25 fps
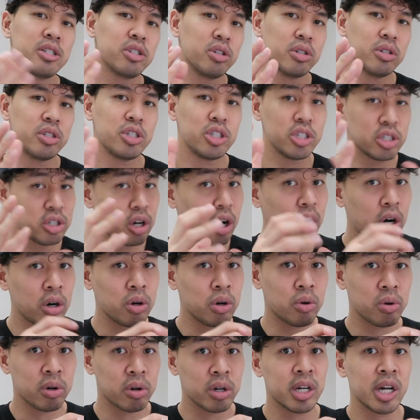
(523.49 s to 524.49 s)
So it's just
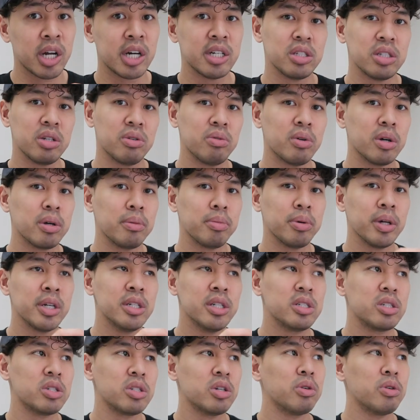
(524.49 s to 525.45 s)
all organized in one place.